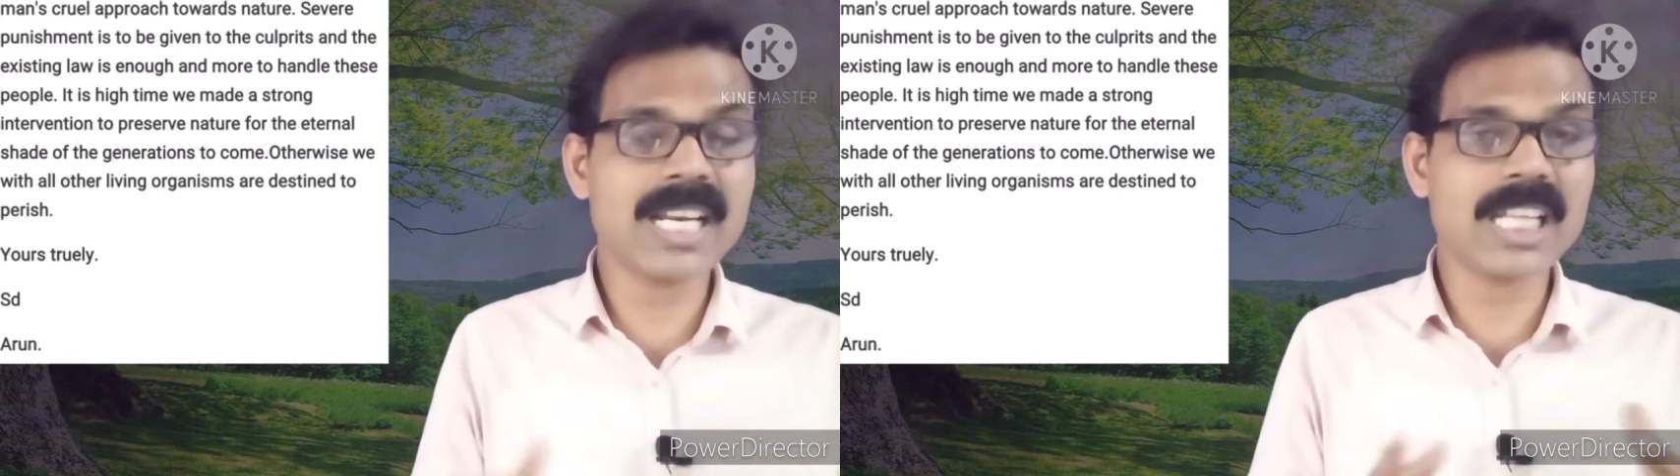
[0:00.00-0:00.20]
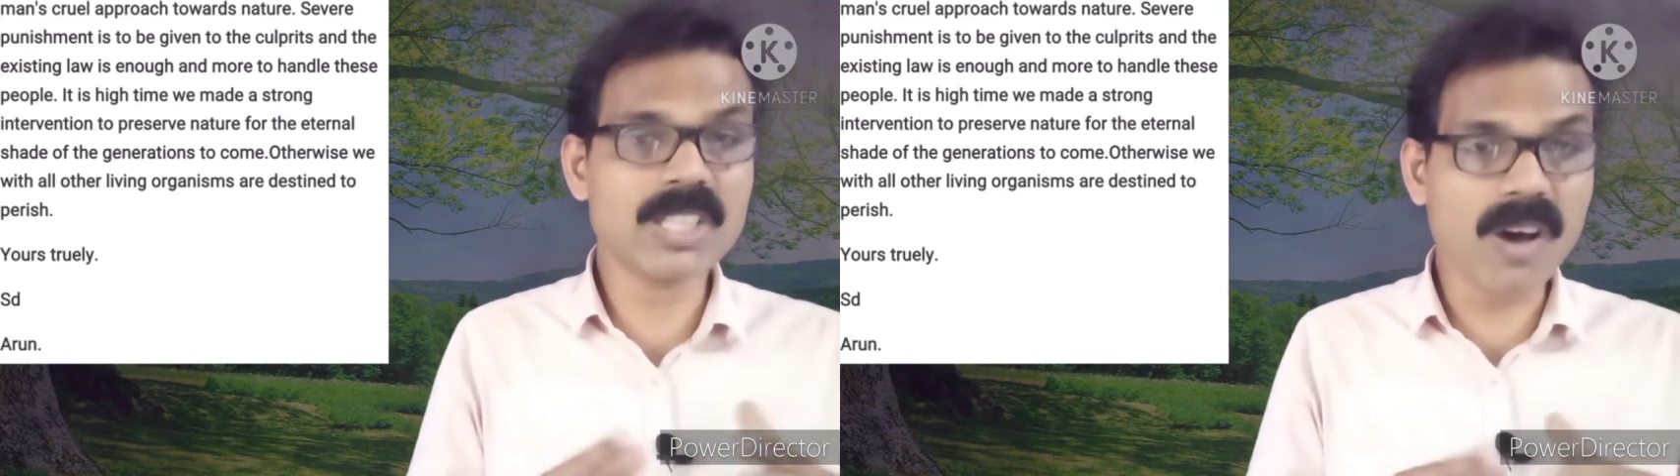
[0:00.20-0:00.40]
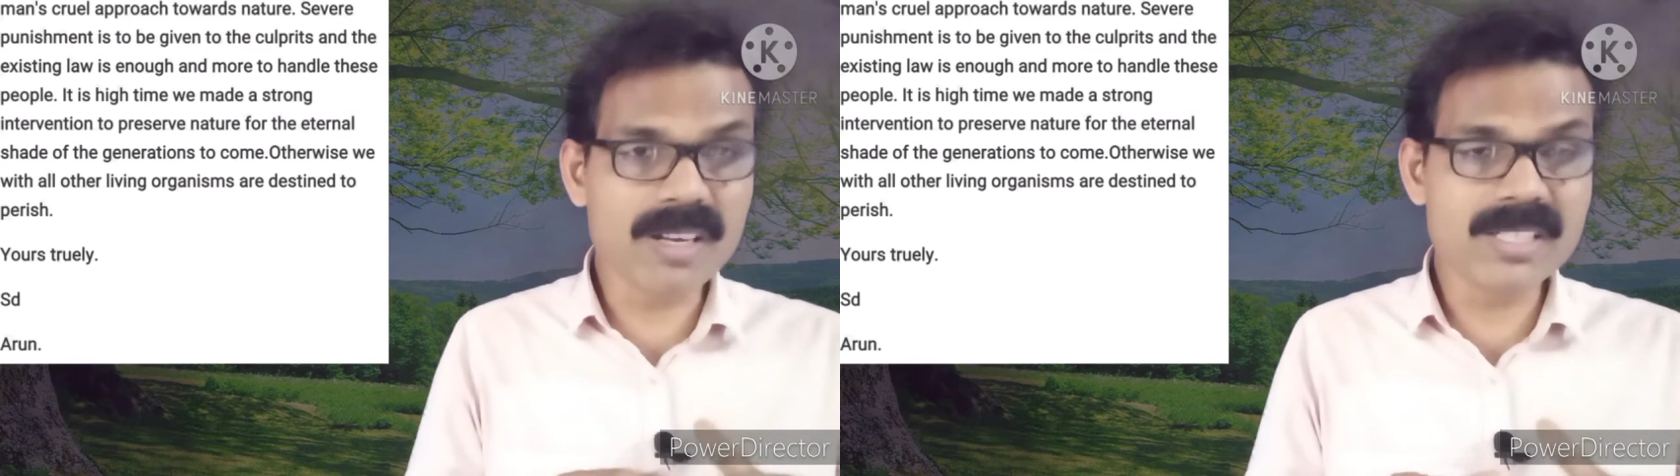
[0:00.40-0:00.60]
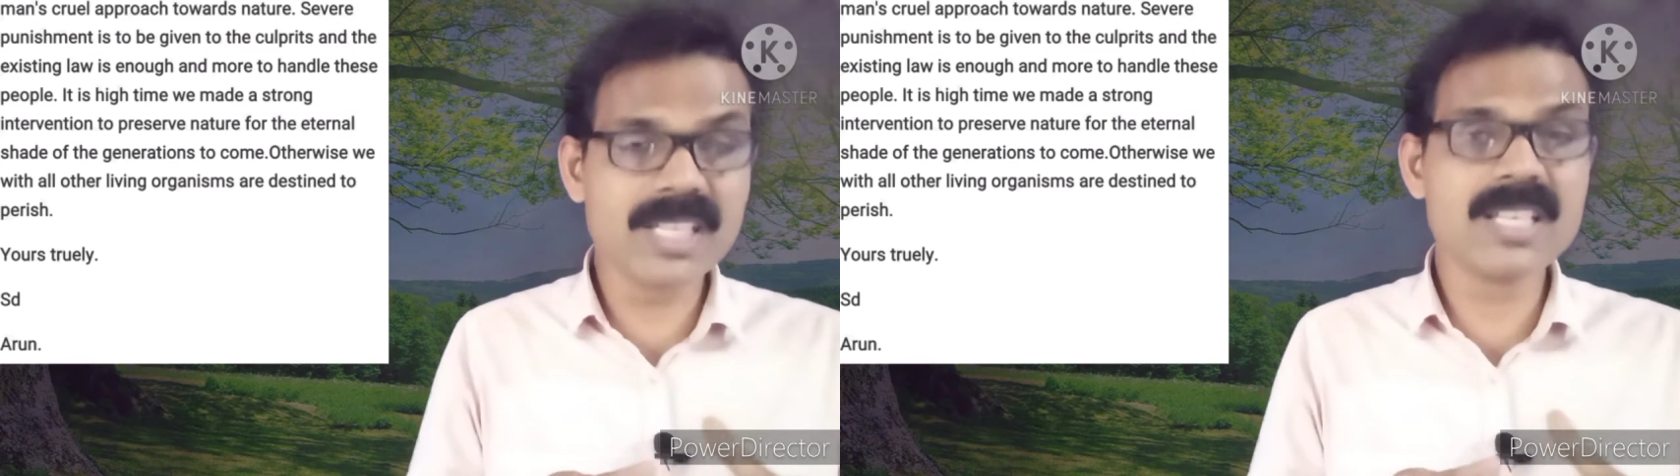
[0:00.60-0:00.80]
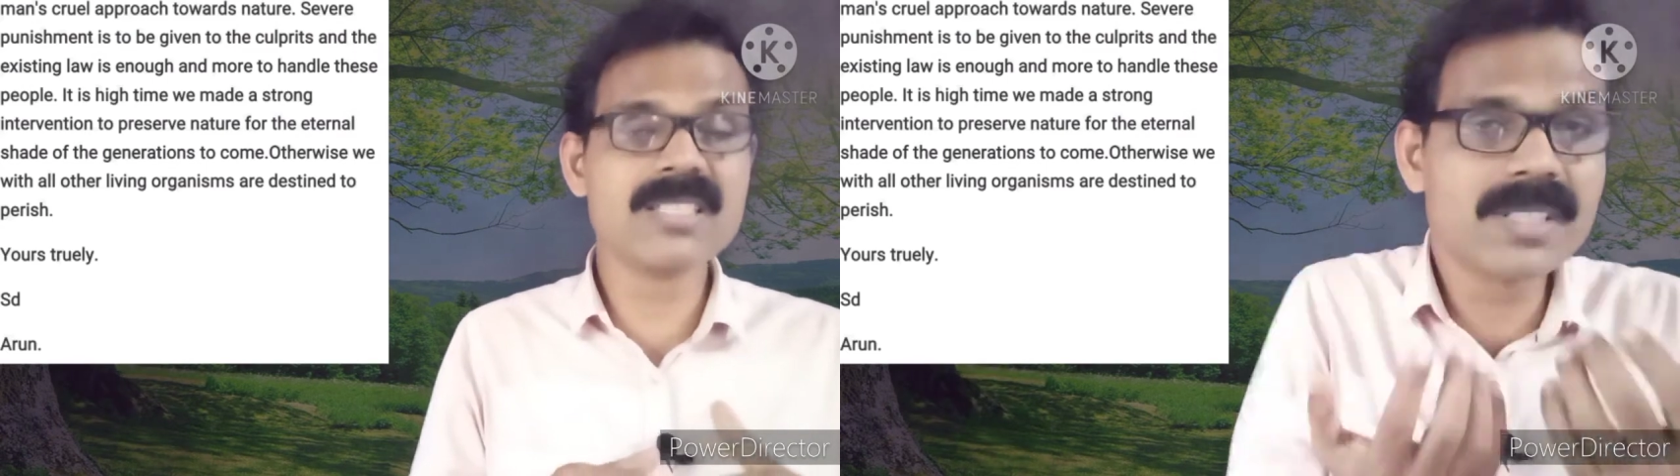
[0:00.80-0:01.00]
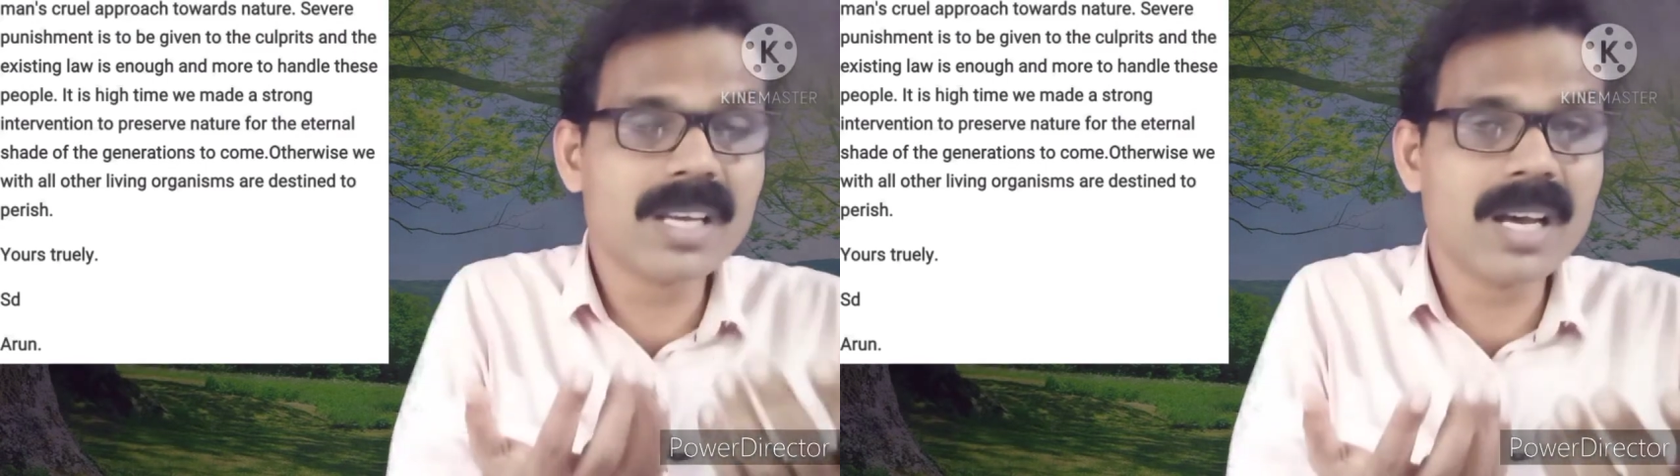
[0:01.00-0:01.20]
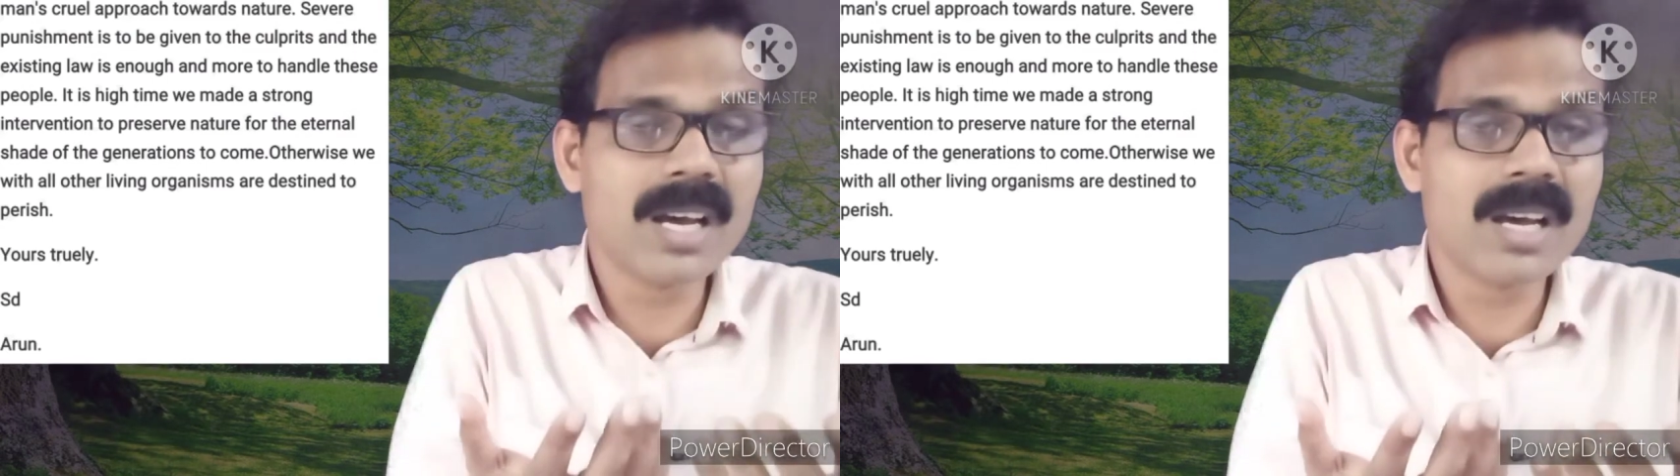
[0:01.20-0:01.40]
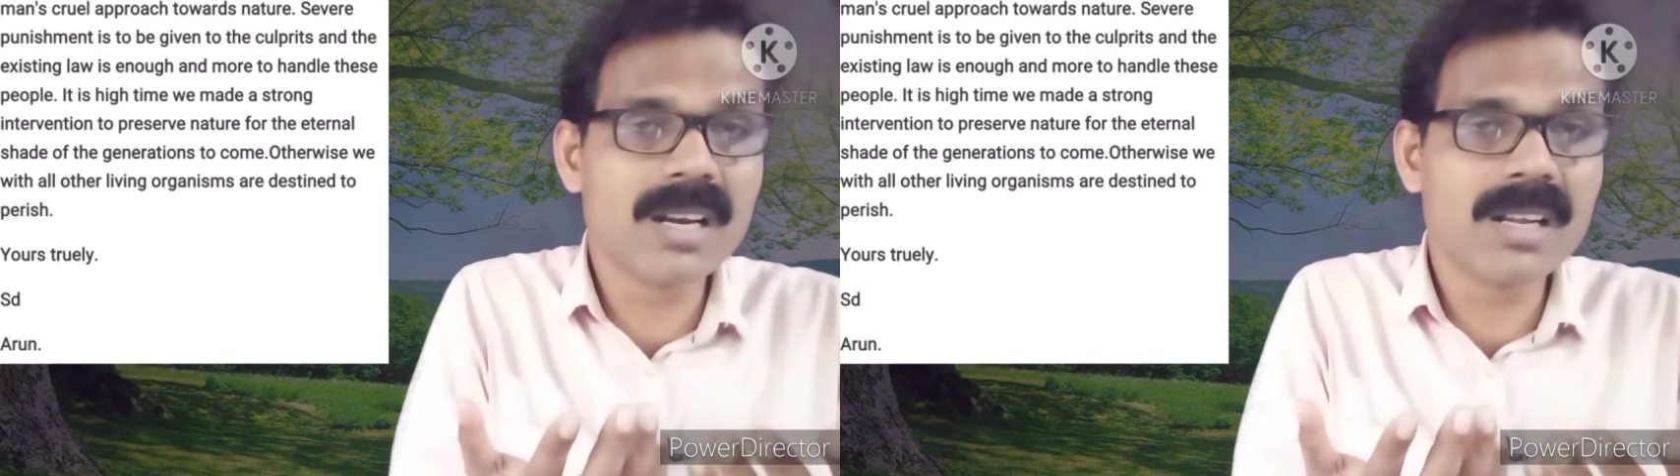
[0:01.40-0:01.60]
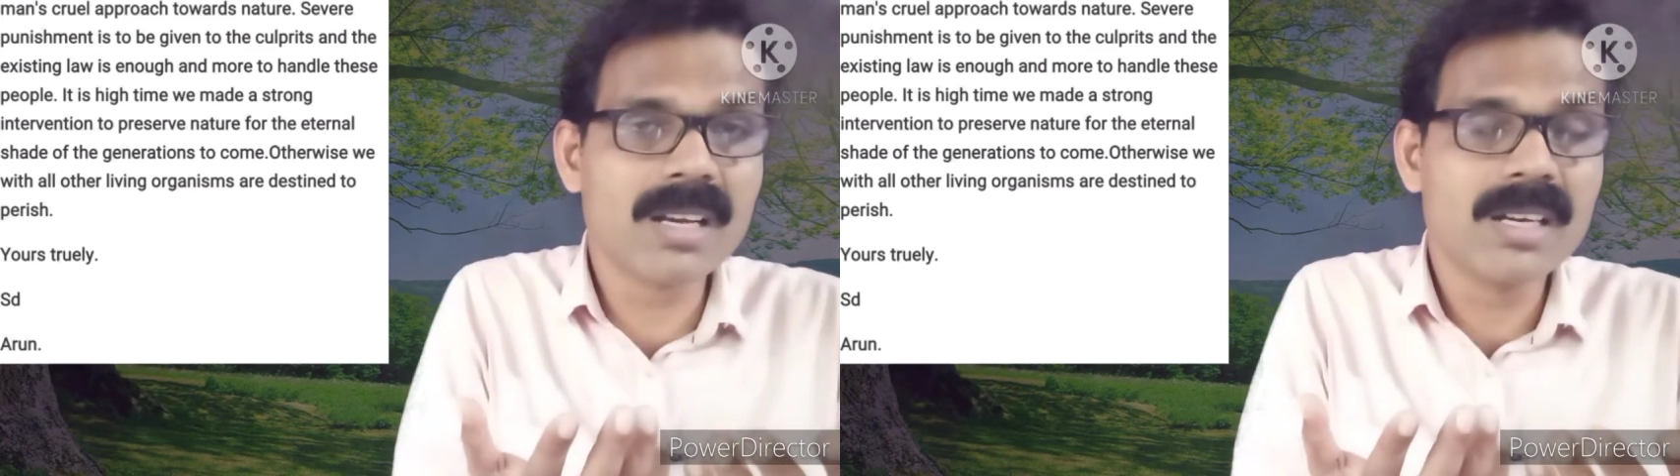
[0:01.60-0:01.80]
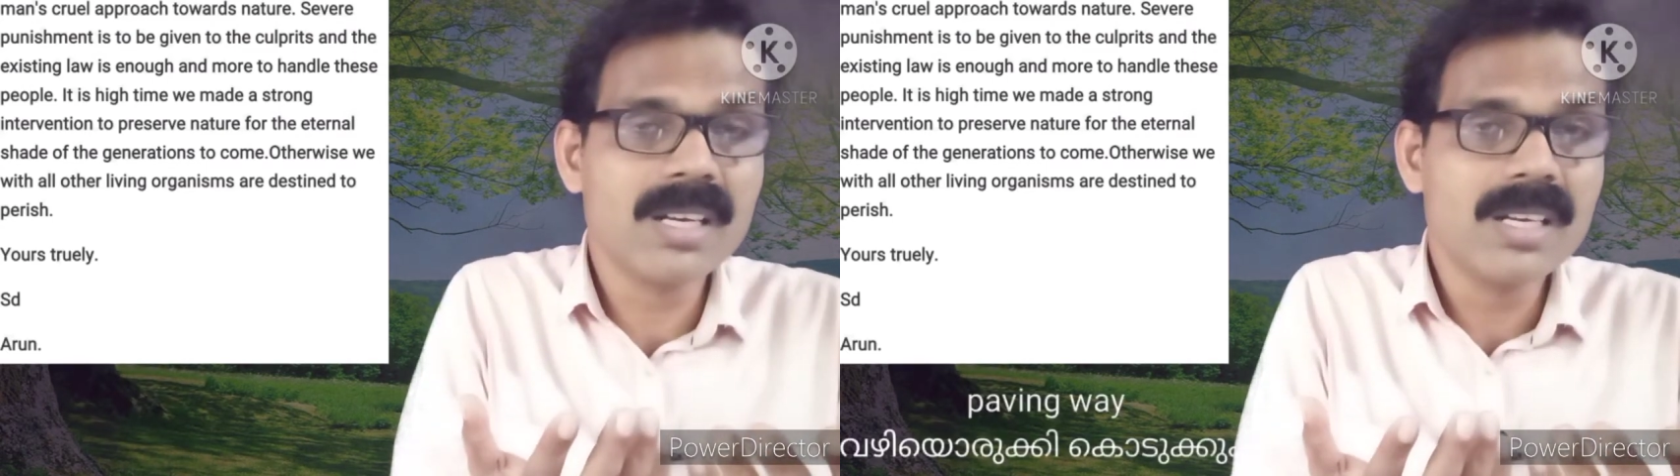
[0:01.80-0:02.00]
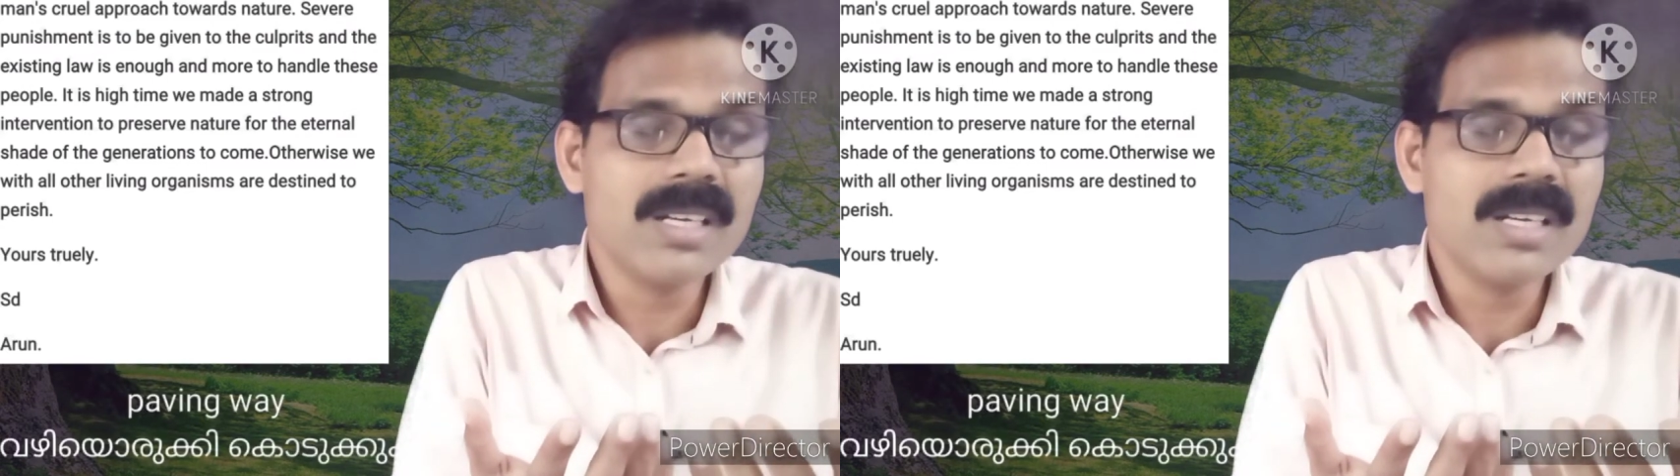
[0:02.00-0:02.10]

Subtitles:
authorities are